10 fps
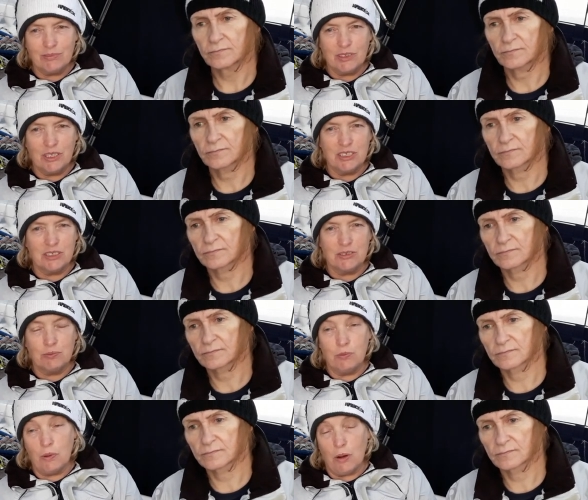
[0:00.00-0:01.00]
Speaker 1: the
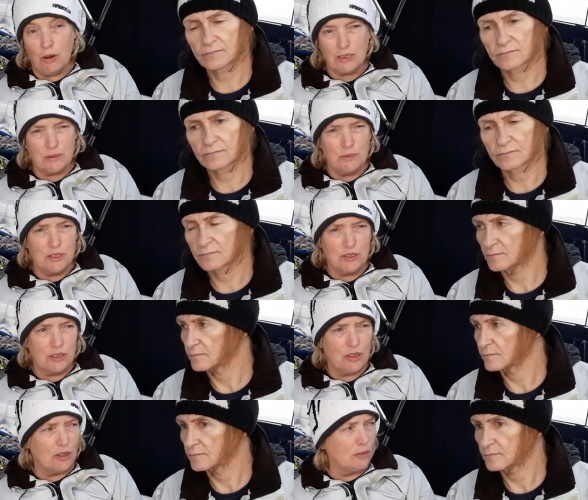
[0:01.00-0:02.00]
autumn
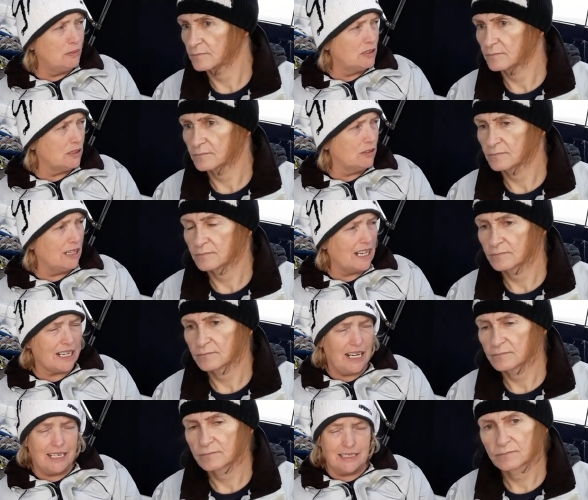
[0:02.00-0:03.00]
storms and all that
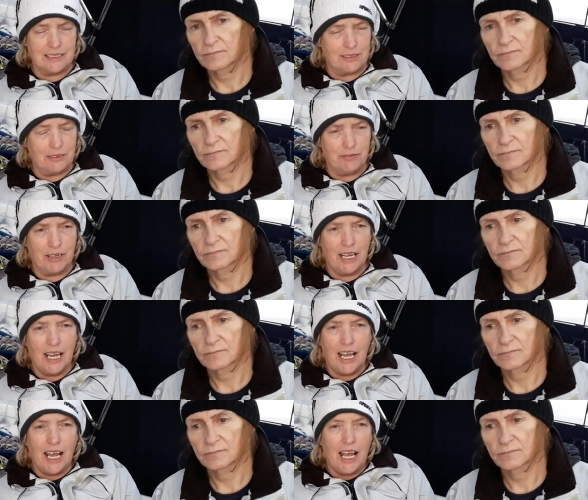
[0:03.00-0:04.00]
kind of stuff,
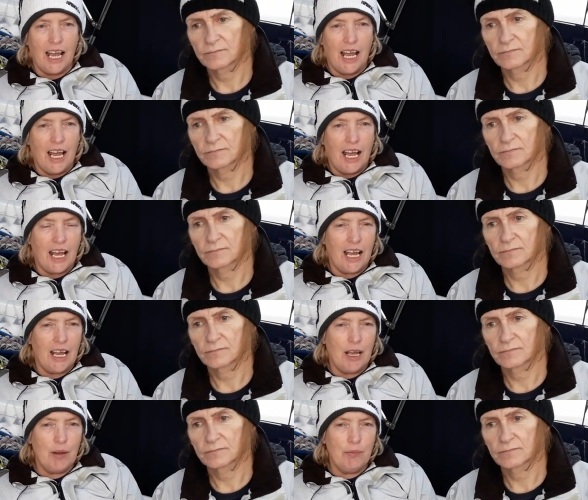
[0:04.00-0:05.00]

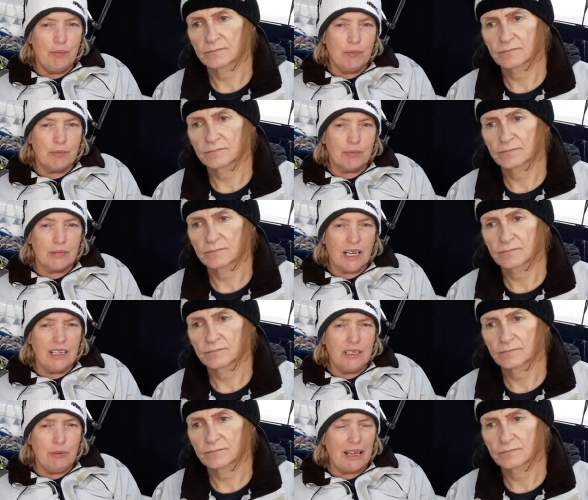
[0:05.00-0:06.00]
um,
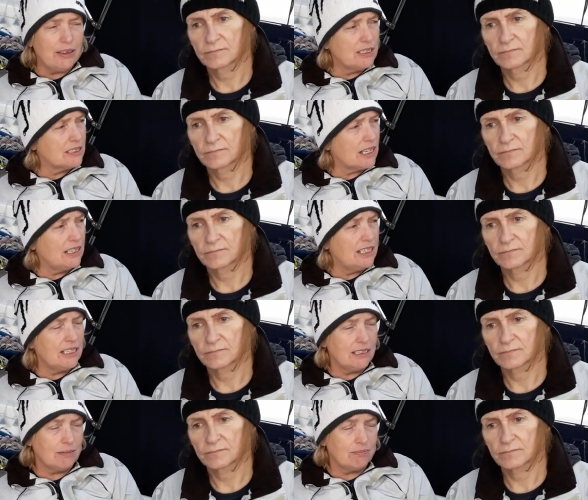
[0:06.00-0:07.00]
Speaker 2: and the weather's and
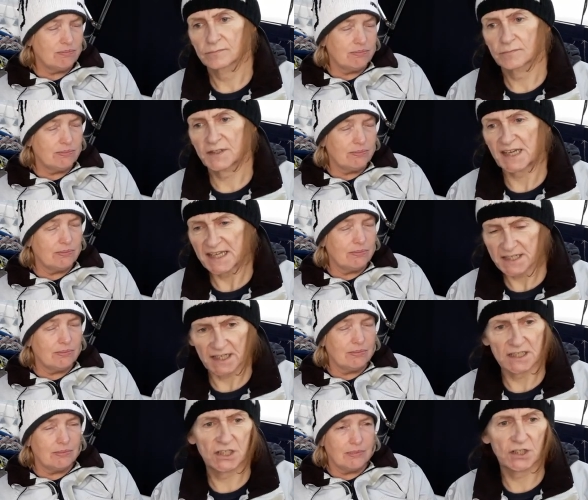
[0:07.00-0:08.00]
the days are
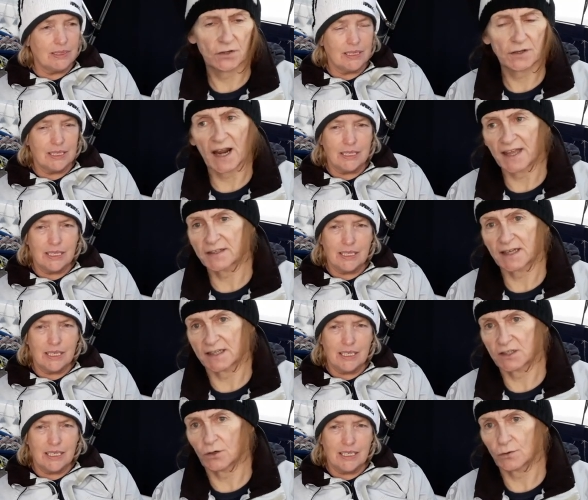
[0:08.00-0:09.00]
getting shorter and they're
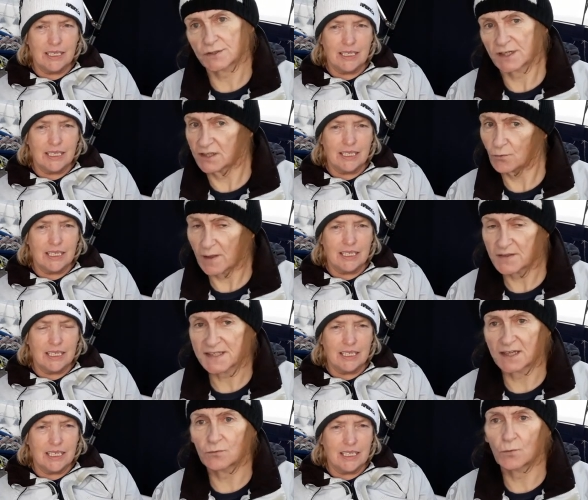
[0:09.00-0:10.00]
getting colder and the weather's
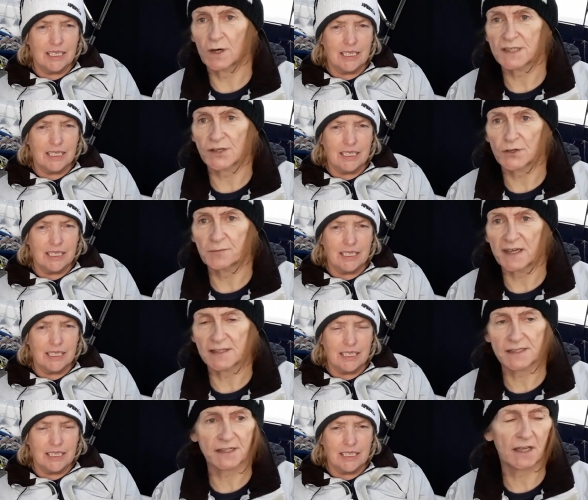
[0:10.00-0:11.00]
getting worse autumn
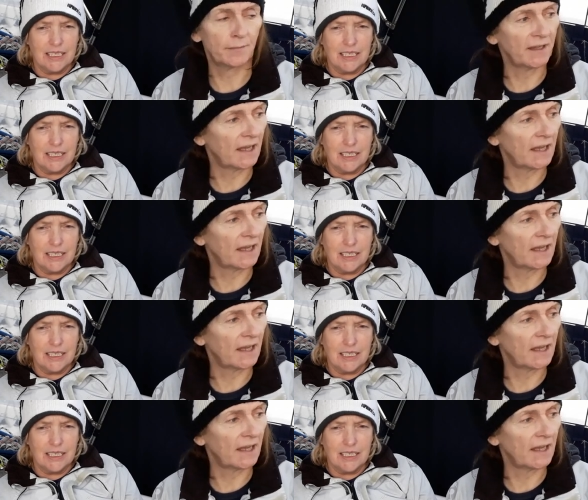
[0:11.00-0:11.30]
gales are coming